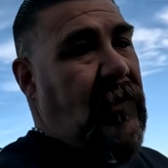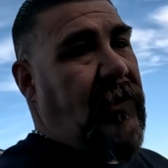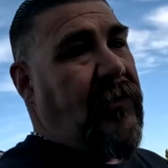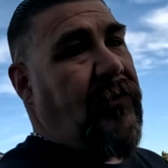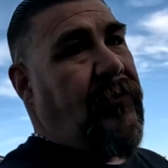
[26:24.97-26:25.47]

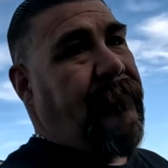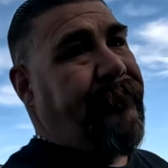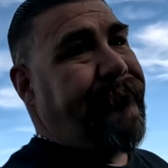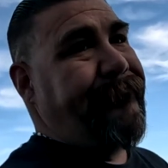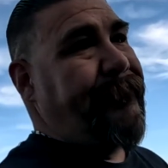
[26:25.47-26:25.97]
you know,
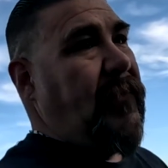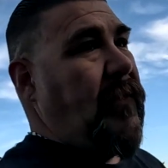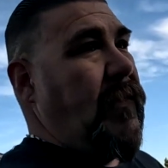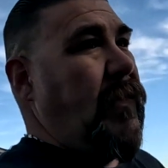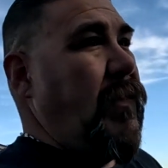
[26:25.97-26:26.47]

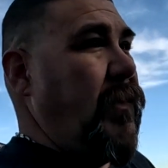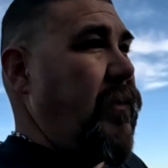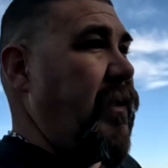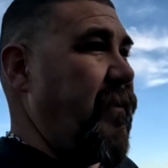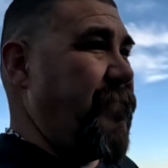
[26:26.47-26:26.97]

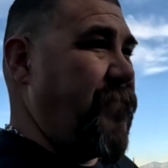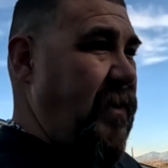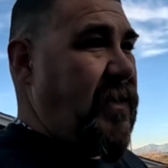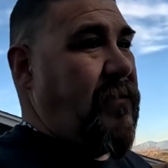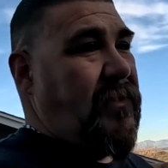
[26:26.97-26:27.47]
get
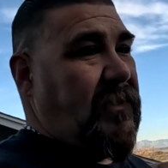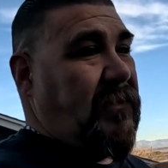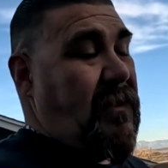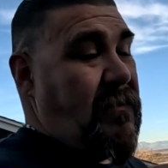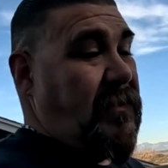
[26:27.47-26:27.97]
freaky with the
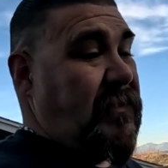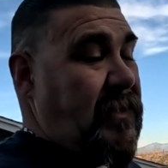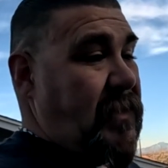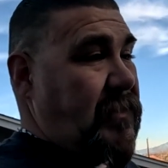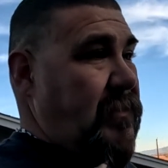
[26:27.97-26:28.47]

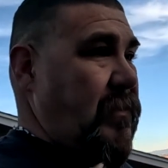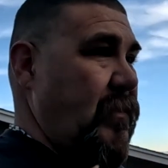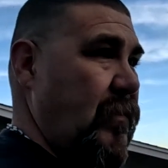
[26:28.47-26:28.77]
36.